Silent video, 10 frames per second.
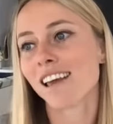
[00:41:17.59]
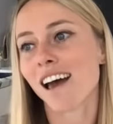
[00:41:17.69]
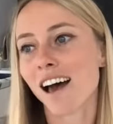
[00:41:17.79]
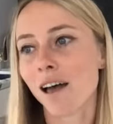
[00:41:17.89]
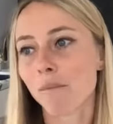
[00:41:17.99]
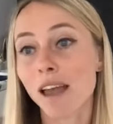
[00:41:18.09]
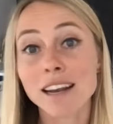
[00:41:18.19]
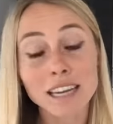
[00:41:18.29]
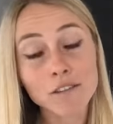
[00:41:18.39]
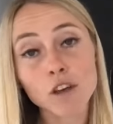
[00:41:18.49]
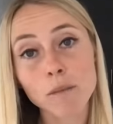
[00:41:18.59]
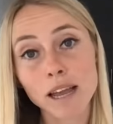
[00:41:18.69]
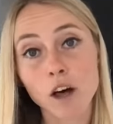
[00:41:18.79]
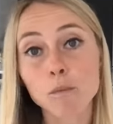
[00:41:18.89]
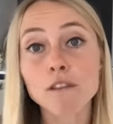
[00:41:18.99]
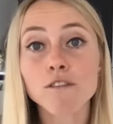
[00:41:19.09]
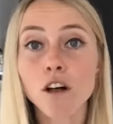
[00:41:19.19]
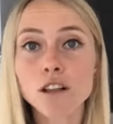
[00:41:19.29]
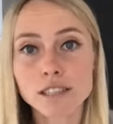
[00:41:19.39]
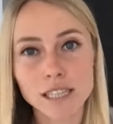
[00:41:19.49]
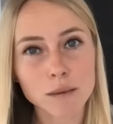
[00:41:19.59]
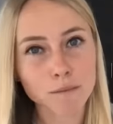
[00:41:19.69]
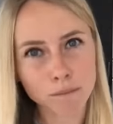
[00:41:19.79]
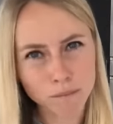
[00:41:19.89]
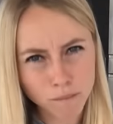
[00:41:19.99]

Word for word: Um, and even though it might help you fall asleep,